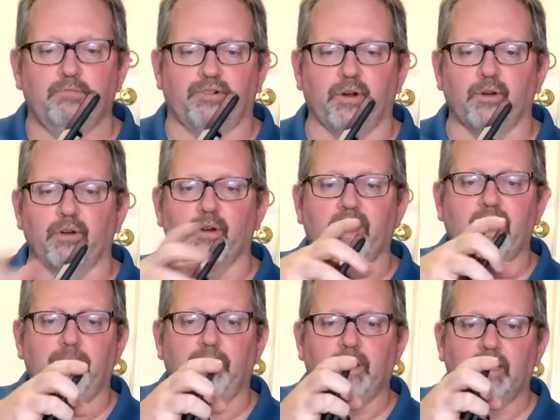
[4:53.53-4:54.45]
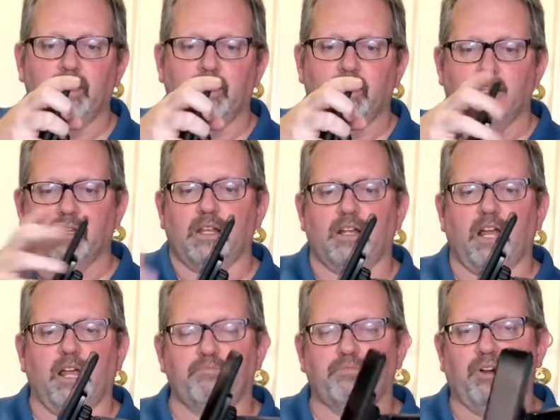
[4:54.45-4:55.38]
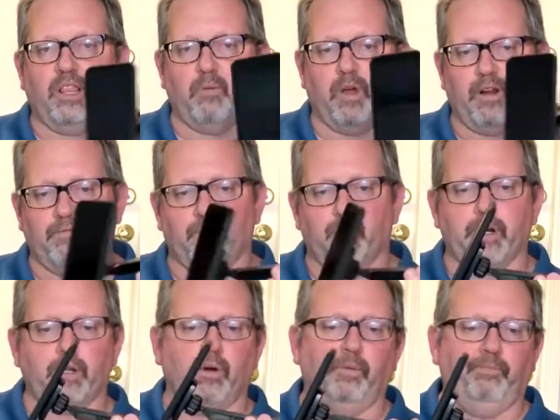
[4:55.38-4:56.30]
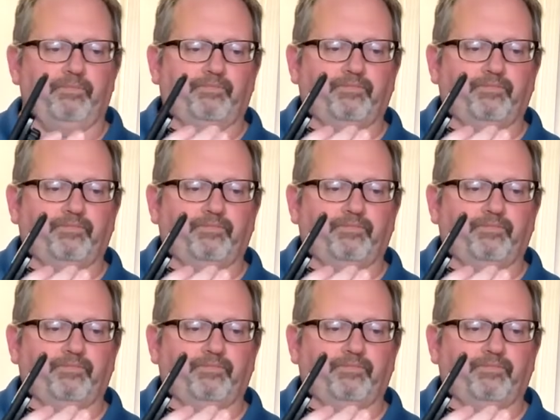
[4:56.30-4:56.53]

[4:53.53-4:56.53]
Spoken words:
program, I'd probably want it vertical.